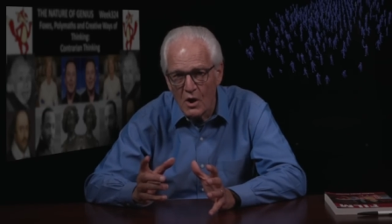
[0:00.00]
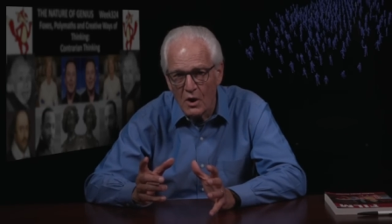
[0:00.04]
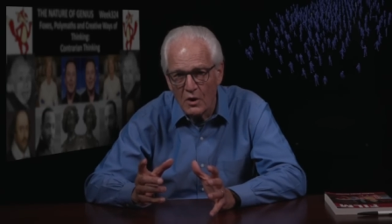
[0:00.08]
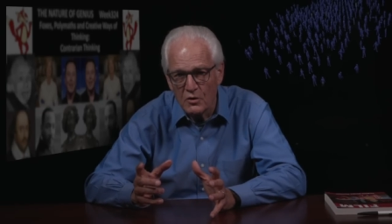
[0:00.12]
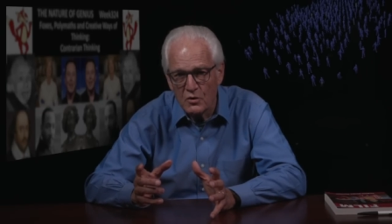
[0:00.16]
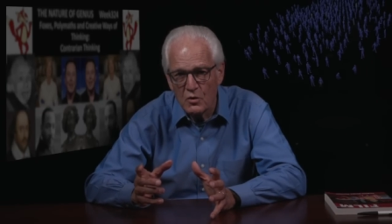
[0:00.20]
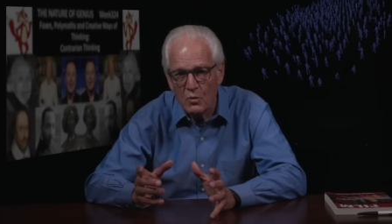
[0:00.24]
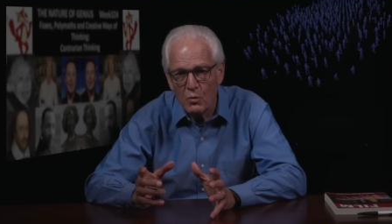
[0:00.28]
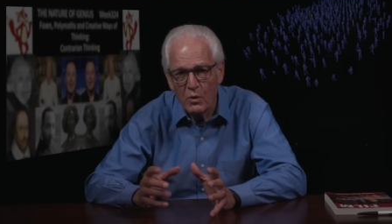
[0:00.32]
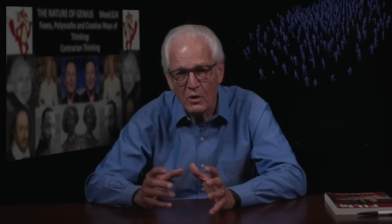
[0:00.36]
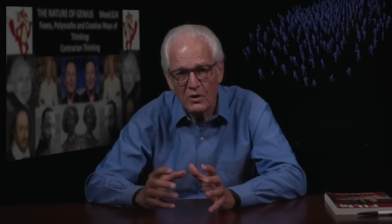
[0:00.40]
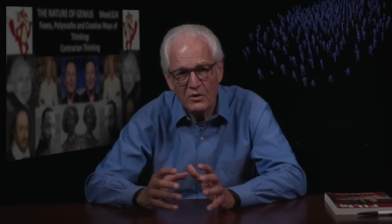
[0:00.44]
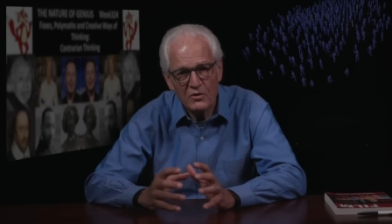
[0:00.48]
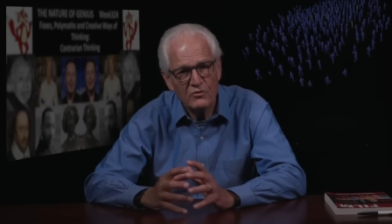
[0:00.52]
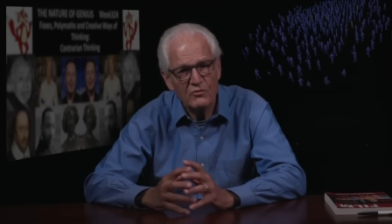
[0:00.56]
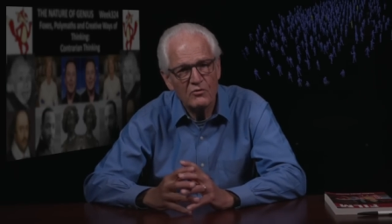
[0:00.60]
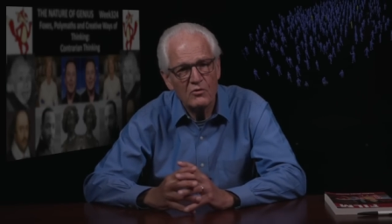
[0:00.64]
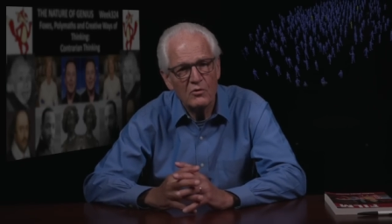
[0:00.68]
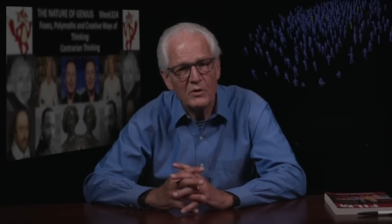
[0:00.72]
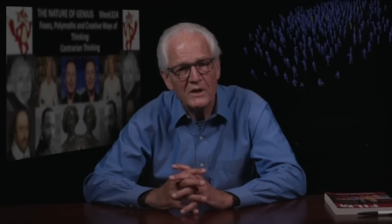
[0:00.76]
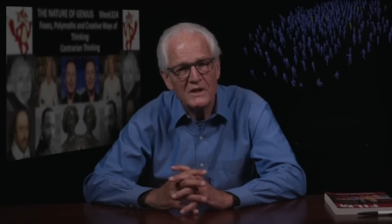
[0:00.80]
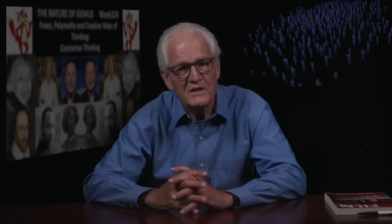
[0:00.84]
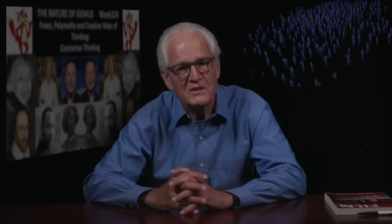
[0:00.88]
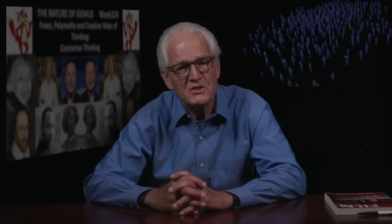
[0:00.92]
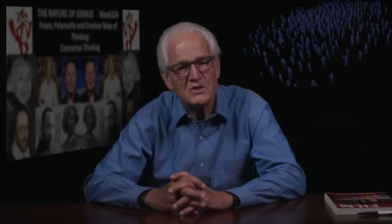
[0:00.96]
to work
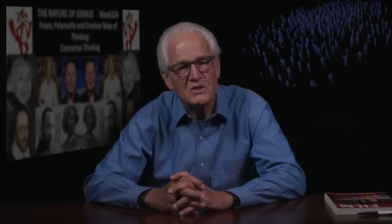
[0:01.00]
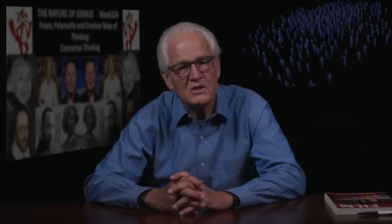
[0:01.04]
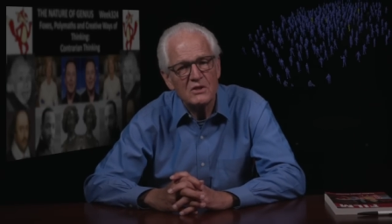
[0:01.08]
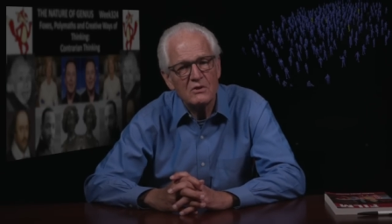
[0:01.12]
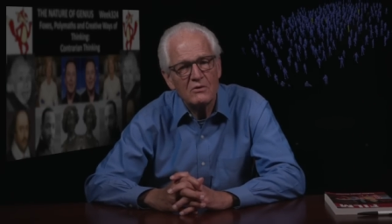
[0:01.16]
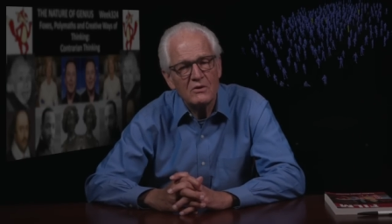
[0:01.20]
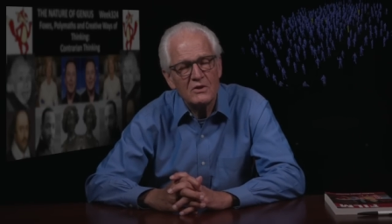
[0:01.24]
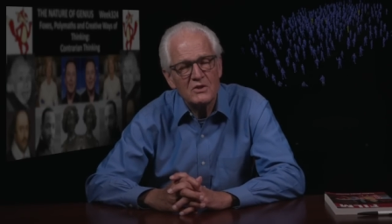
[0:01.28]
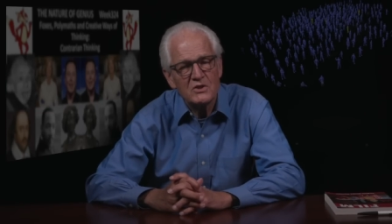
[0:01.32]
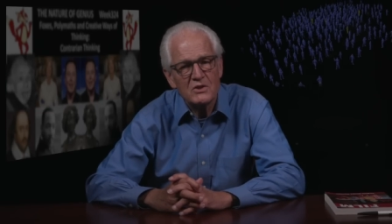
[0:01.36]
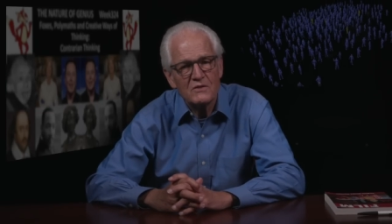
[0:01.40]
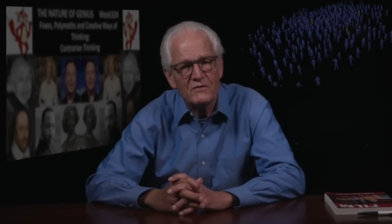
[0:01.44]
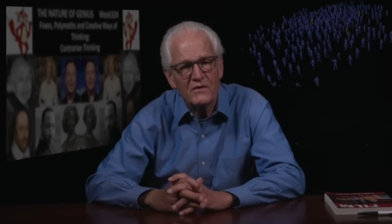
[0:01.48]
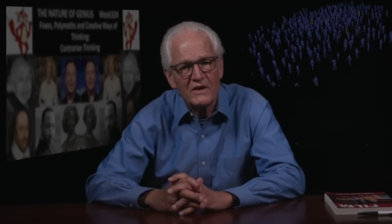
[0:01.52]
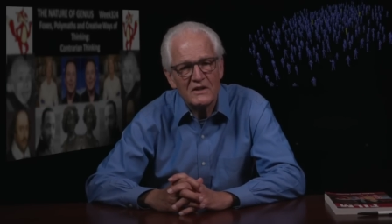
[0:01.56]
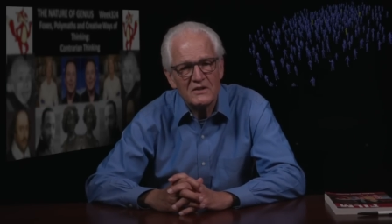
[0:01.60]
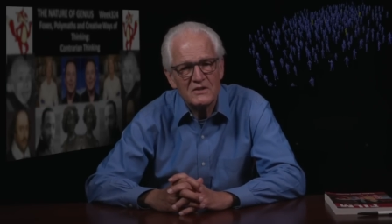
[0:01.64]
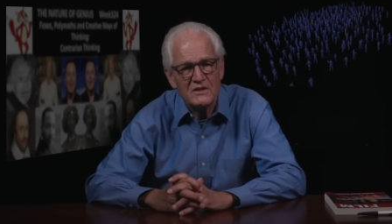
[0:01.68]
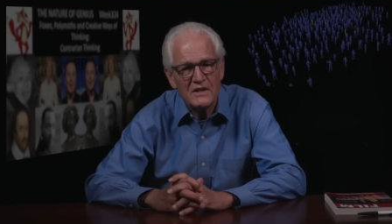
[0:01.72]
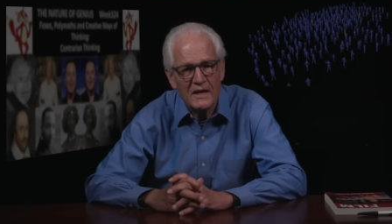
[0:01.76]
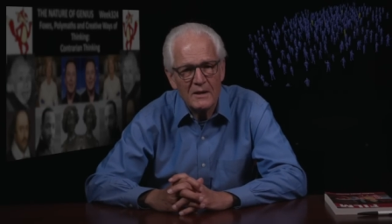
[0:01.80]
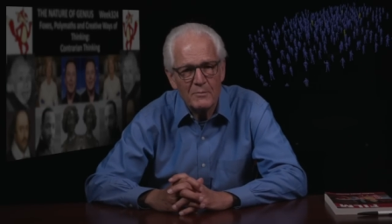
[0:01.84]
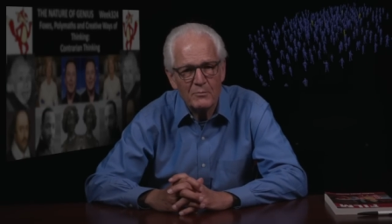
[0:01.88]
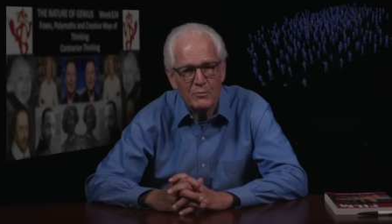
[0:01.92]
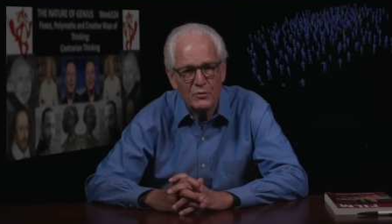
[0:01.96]
through a series of
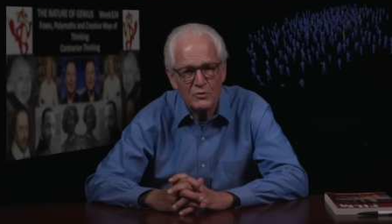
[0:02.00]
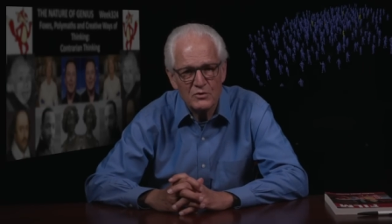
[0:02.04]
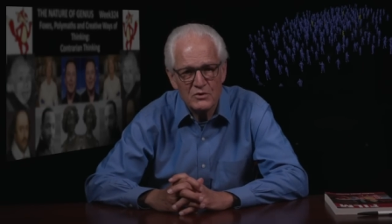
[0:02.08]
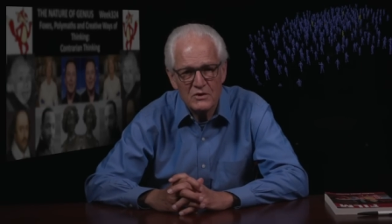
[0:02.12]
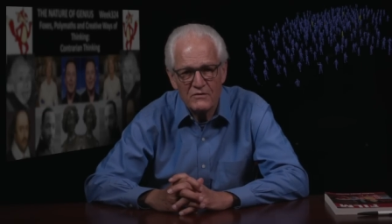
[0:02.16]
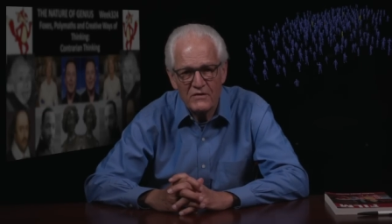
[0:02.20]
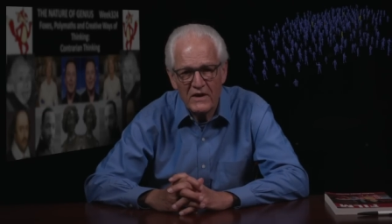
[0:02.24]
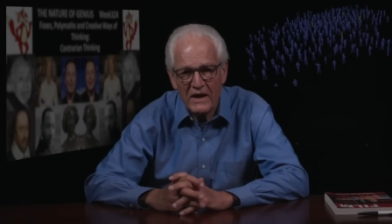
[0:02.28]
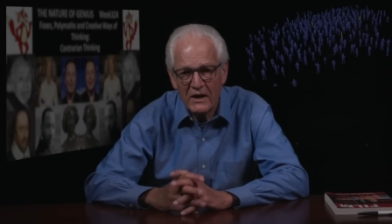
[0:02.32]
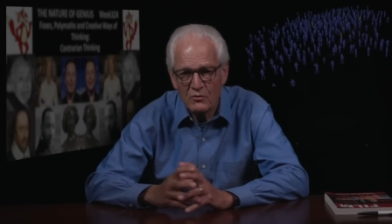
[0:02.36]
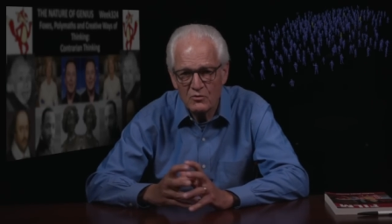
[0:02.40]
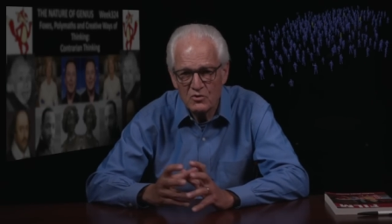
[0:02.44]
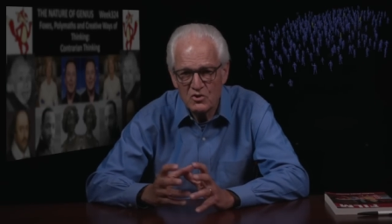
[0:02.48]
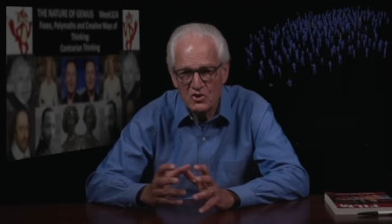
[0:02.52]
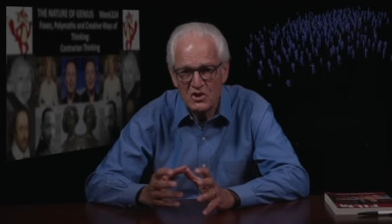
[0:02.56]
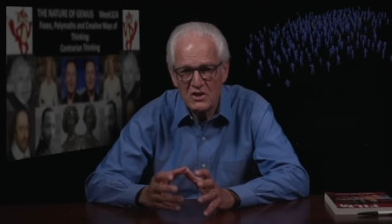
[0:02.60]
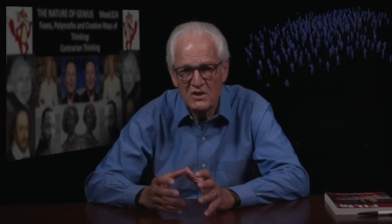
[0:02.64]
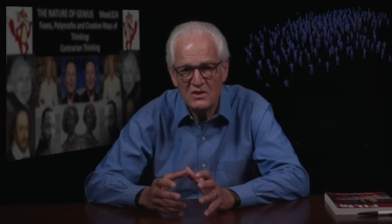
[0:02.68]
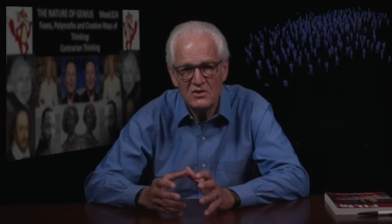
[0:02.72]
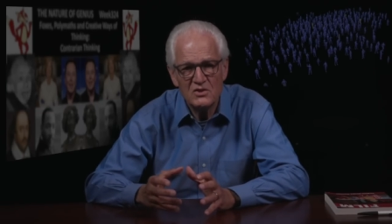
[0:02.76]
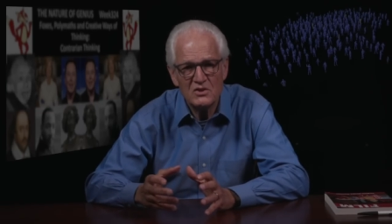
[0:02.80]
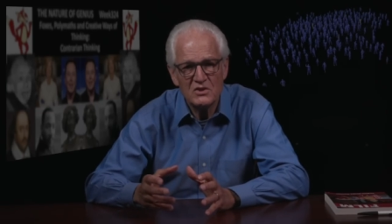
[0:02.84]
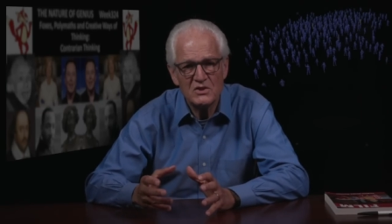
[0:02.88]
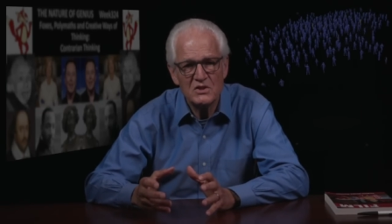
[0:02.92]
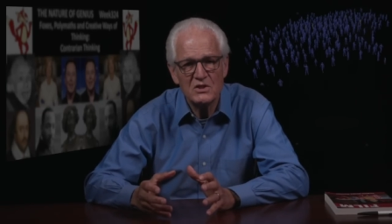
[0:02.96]
examples of how
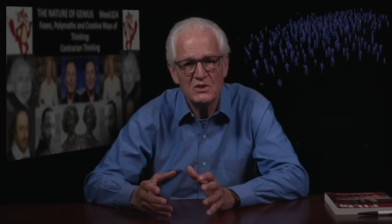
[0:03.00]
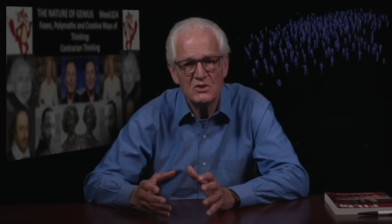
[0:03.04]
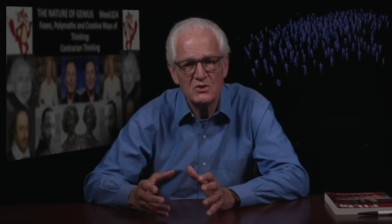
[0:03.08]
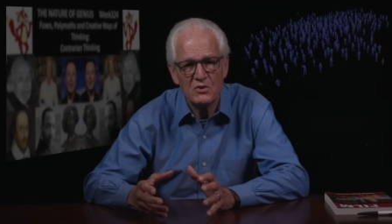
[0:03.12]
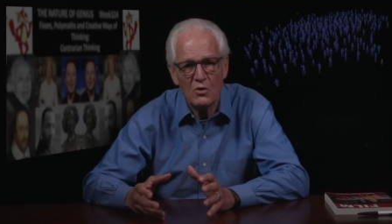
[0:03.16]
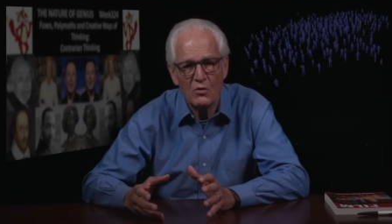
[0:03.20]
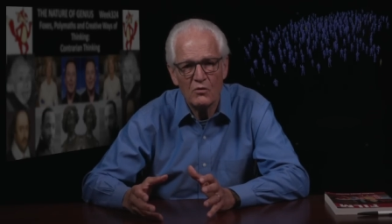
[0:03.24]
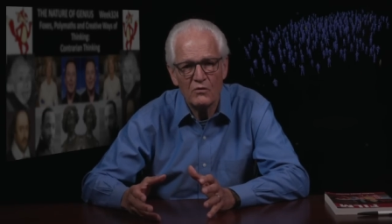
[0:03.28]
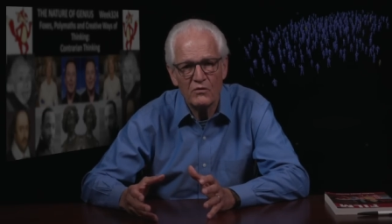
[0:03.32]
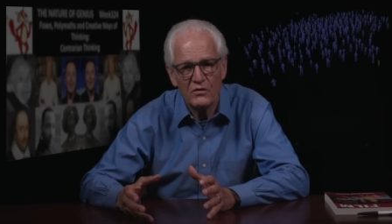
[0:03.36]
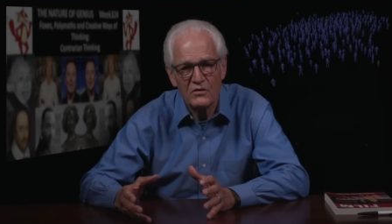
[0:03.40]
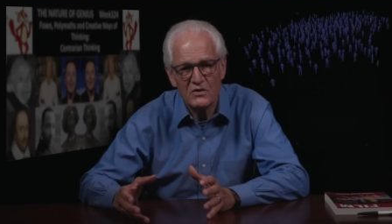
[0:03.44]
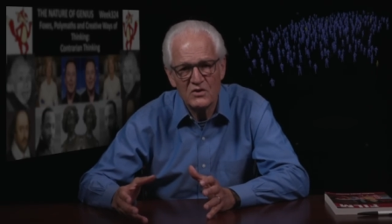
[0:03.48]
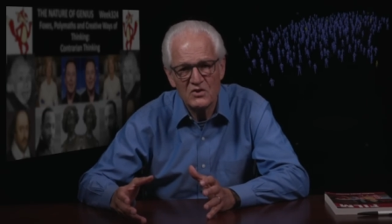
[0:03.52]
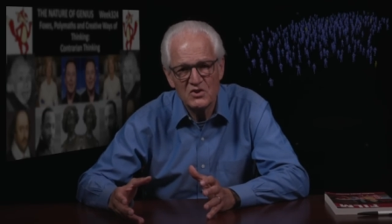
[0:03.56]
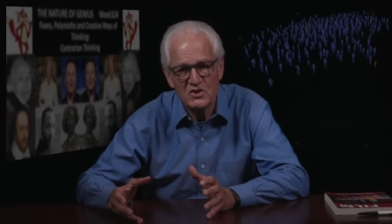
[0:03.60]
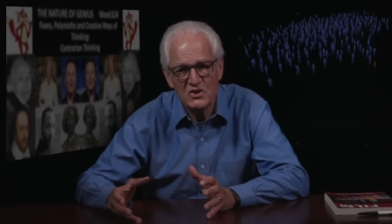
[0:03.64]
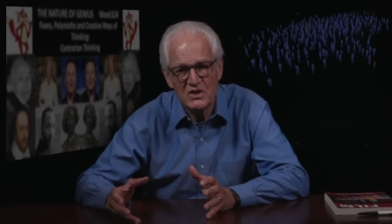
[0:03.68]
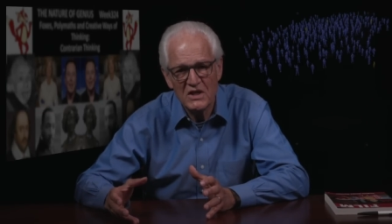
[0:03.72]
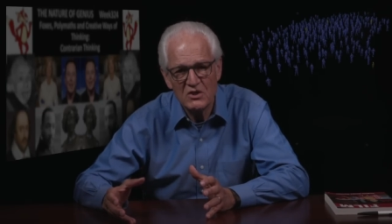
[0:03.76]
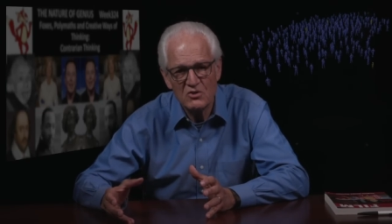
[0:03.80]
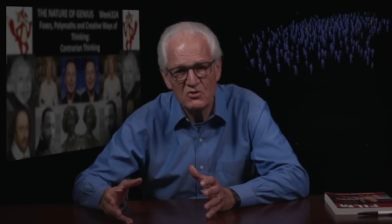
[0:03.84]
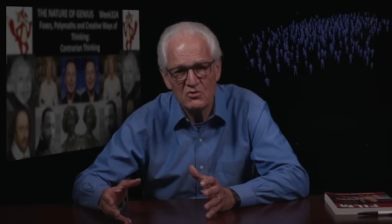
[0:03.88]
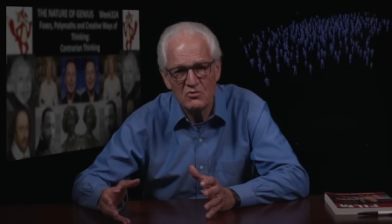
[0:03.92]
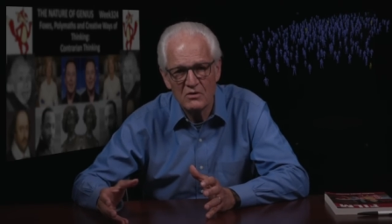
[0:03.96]
geniuses over the
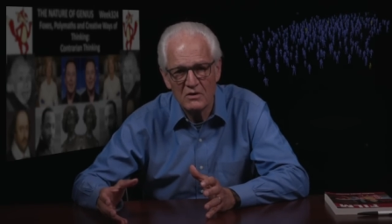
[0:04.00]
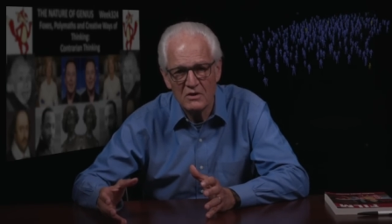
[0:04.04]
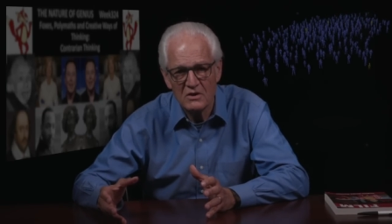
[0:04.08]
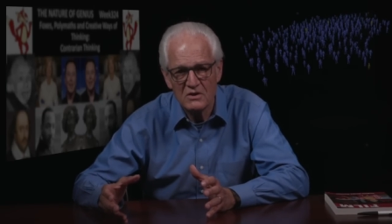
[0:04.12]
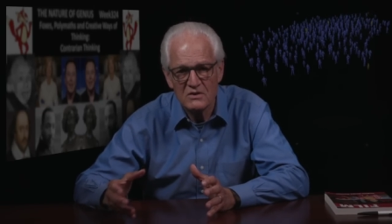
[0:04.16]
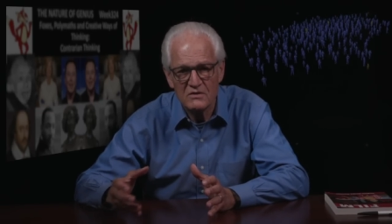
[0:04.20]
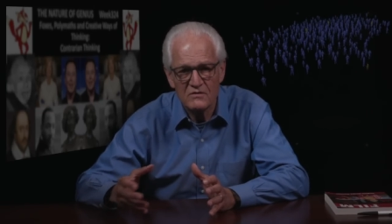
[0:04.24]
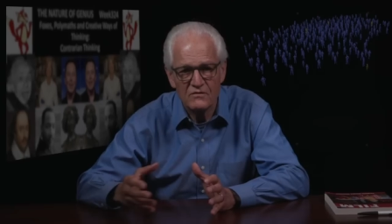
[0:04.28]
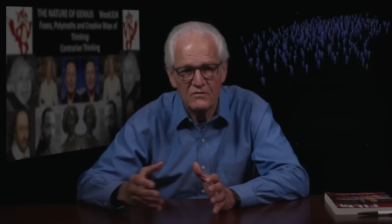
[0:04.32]
centuries,